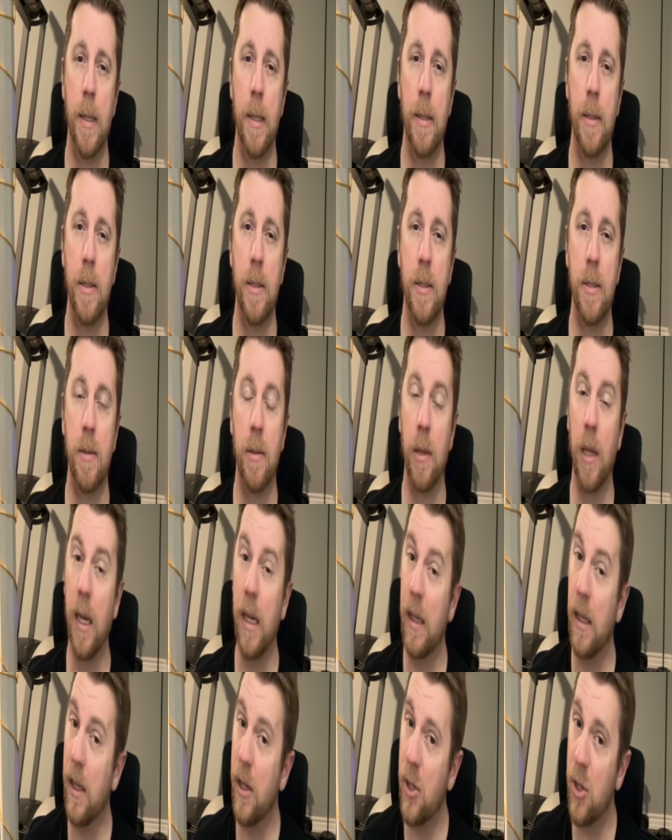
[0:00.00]
It's
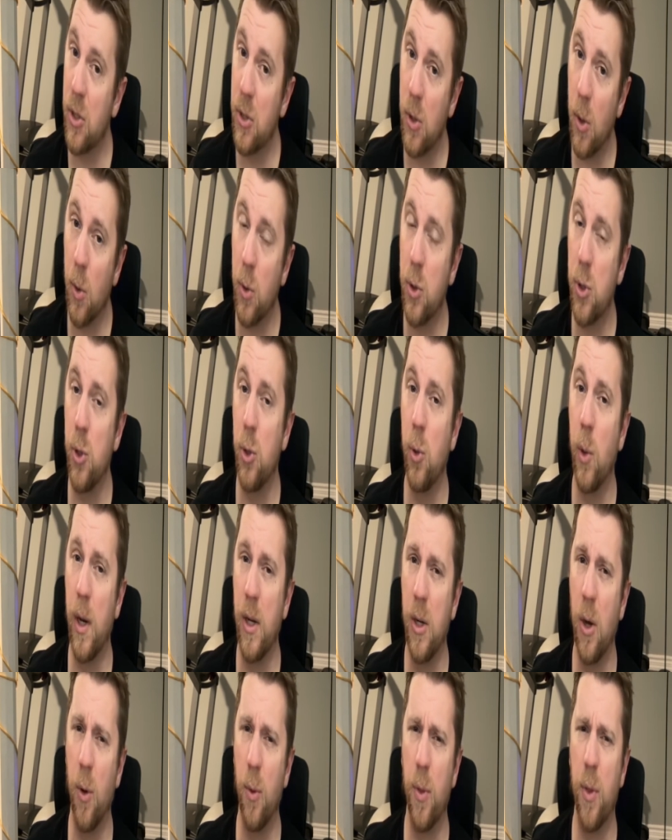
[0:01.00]
likely just those two. I
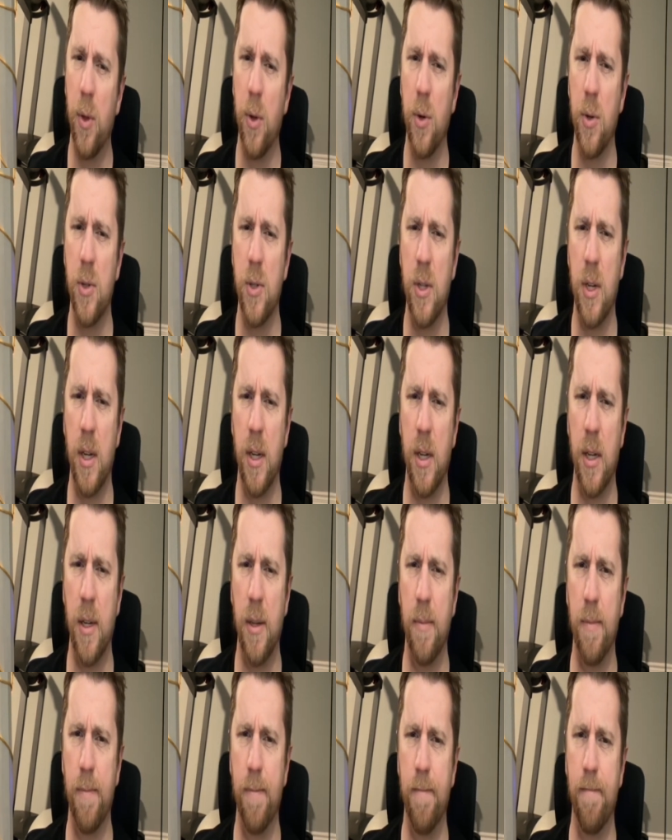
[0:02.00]
doubt there's
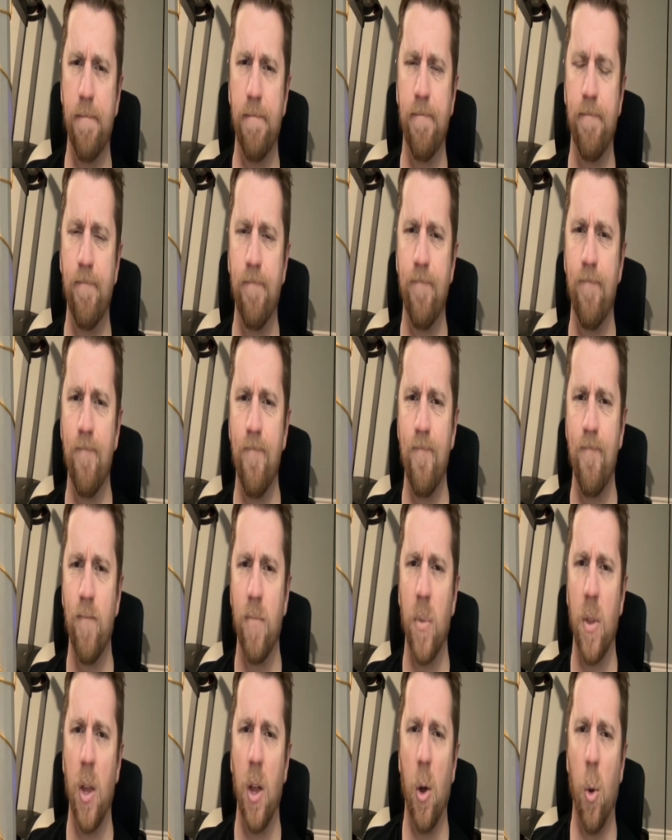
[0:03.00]
a
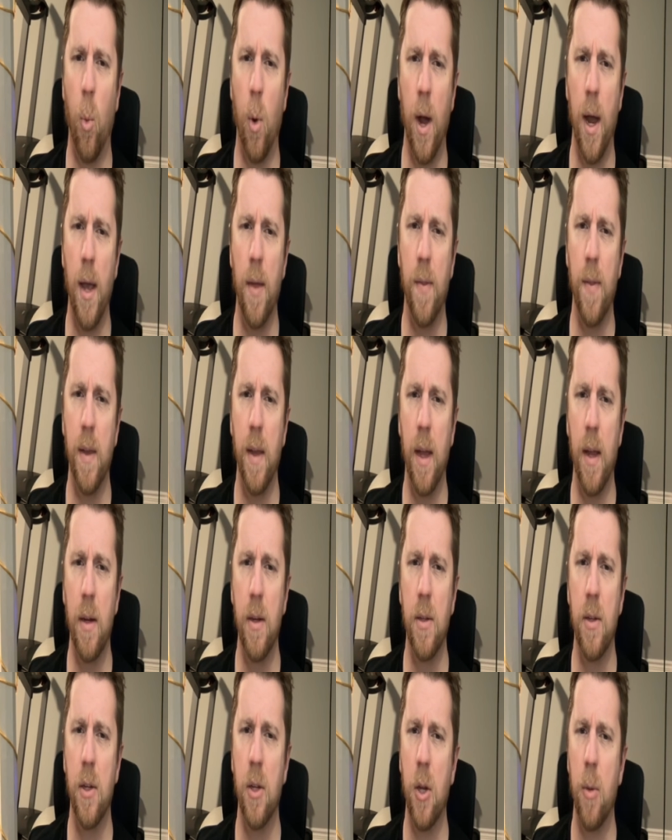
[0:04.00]
Y at the end.
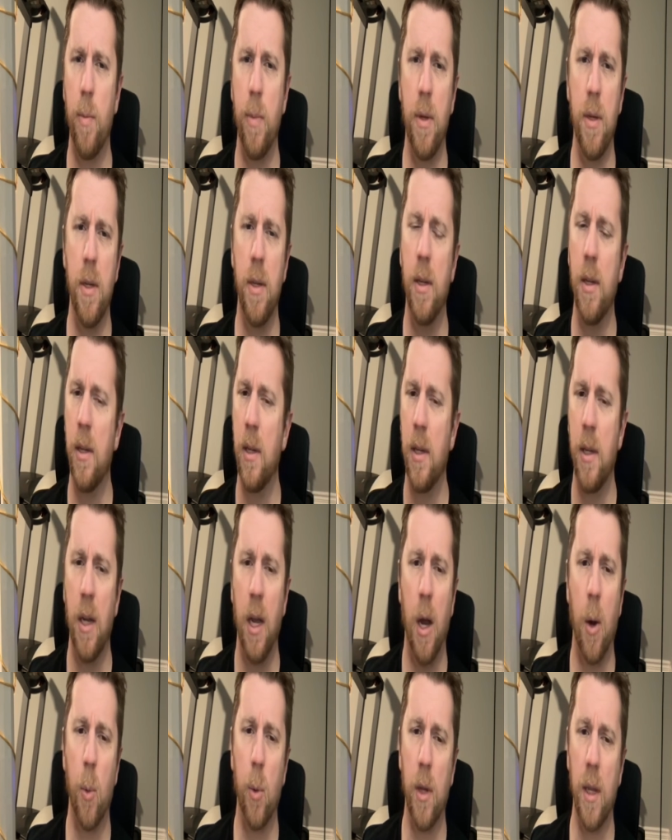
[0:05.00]
It could be
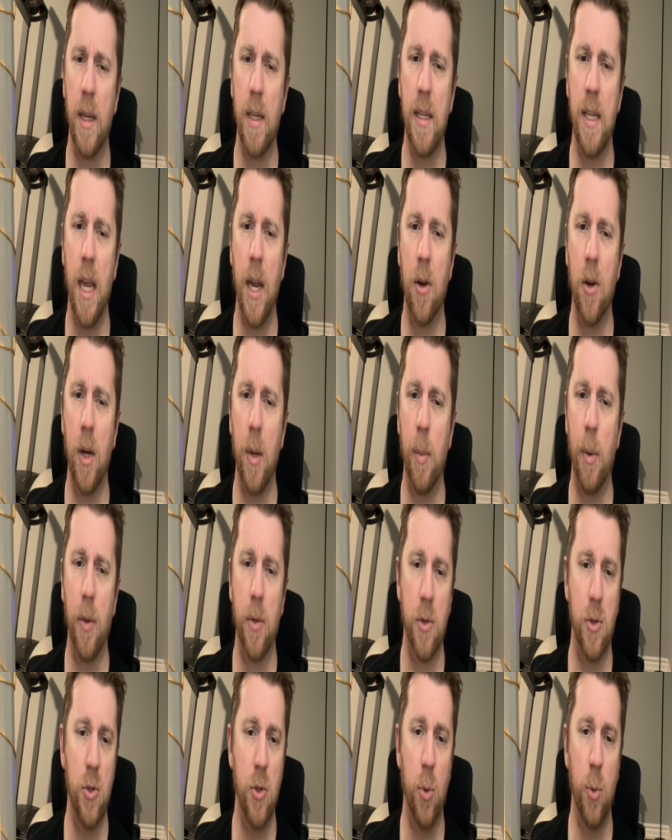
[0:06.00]
a word like dairy, but
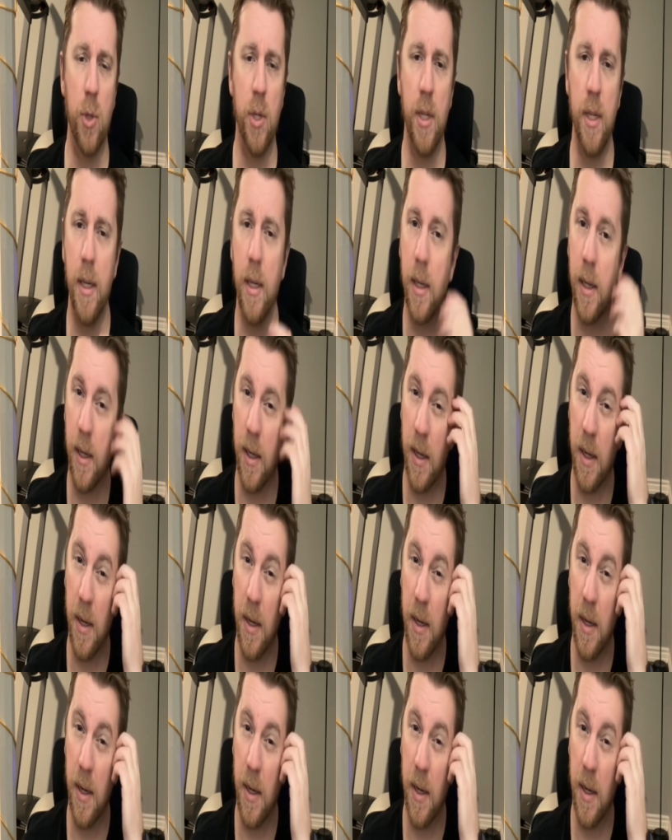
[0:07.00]
there's no D.